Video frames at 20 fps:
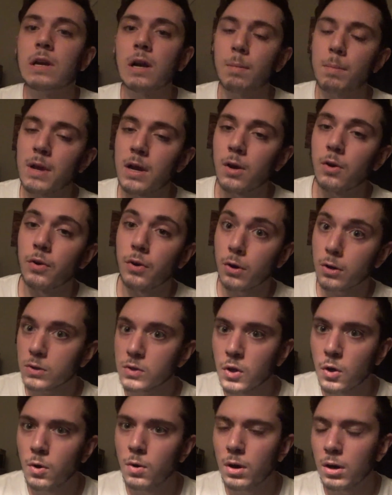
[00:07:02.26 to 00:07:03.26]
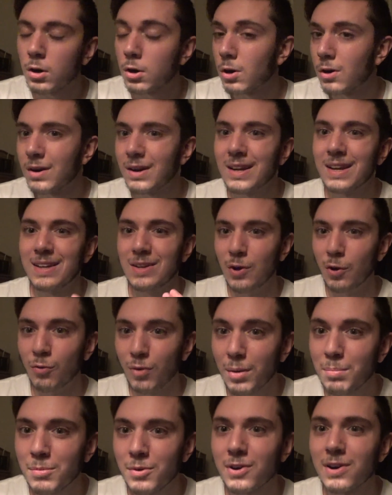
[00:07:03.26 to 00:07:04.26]
coming out in October or
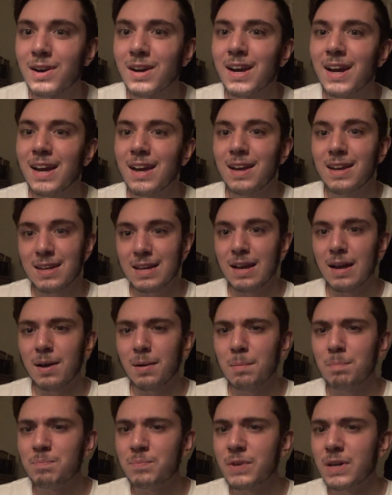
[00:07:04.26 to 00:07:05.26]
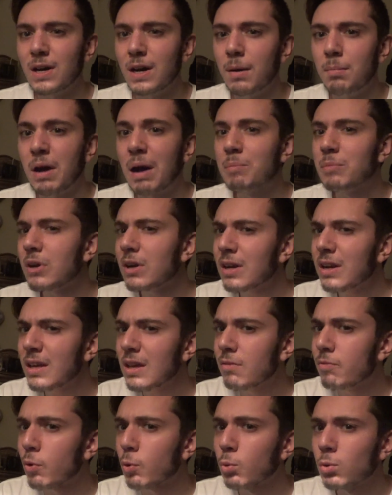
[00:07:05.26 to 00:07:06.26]
November. Yeah. Um, I'm not going
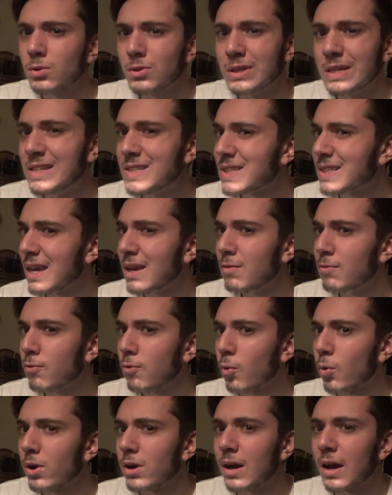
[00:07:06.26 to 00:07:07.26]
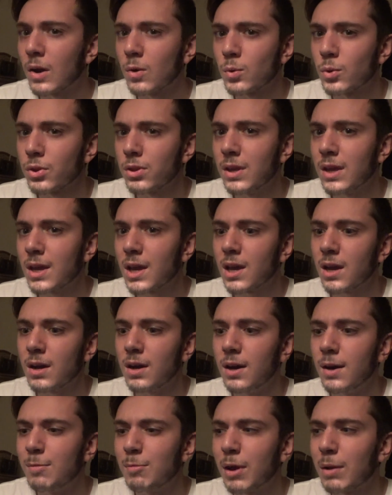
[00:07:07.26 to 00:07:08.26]
to give a release date for it, I don't think.
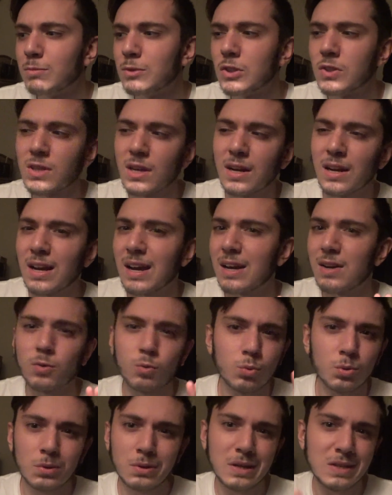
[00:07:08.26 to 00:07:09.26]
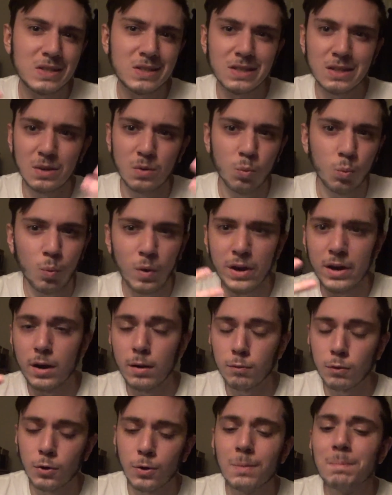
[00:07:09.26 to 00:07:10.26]
Um, I'm just going to kind of release it
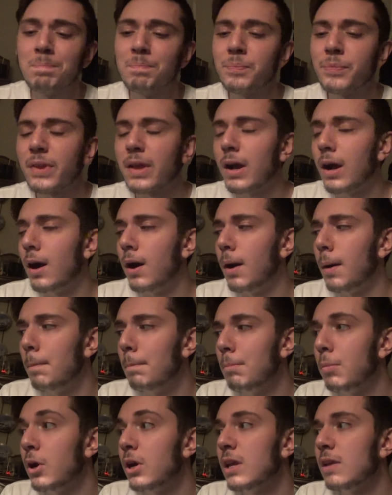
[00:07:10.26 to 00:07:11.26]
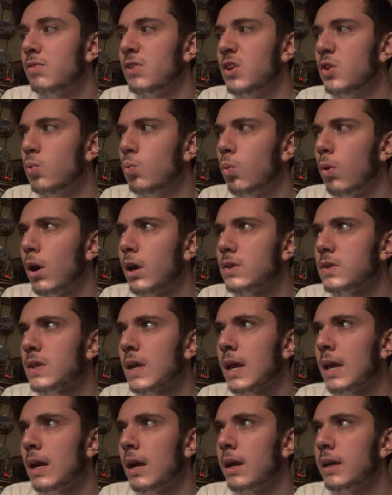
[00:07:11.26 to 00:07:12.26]
whenever. Um, but if you
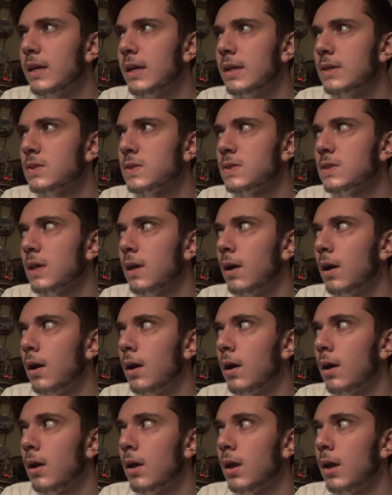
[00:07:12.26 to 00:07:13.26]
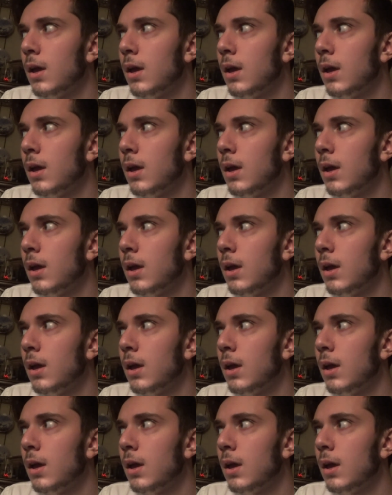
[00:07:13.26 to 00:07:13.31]
want a, I guess, uh,